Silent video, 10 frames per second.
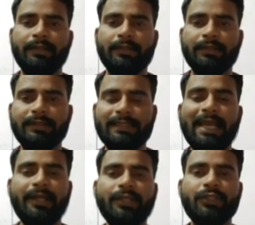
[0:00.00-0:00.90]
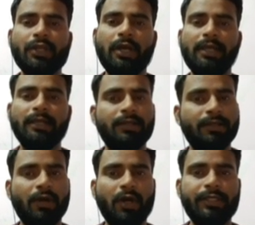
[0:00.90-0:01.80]
Sandy soil,
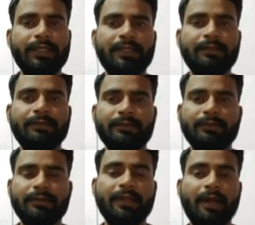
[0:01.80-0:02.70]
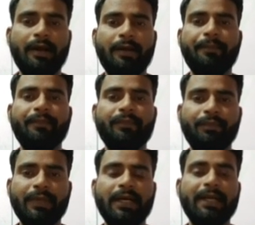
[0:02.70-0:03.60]
cotton, gram,
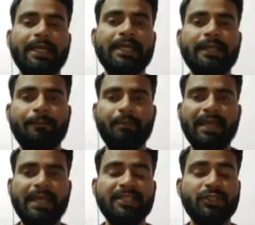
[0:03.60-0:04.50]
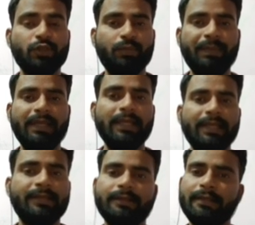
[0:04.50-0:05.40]
barley, maize,
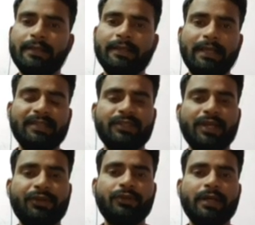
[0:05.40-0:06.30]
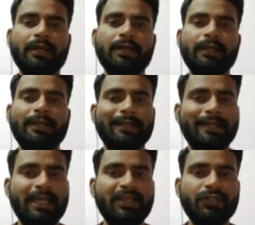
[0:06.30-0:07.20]
millet, etc.
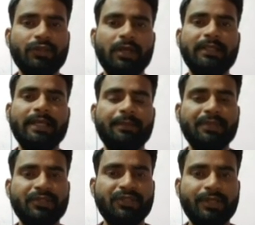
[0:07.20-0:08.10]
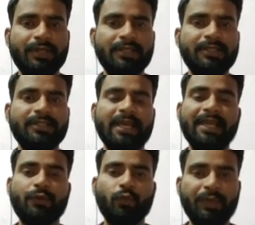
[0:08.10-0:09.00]
Clay soil, that means cereals
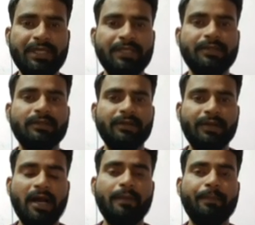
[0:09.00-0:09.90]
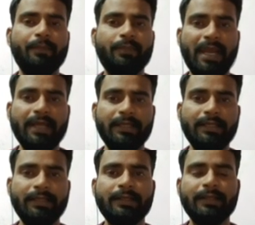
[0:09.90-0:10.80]
like wheat, gram, paddy,
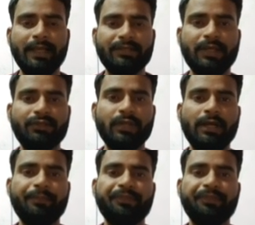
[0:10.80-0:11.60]
etc.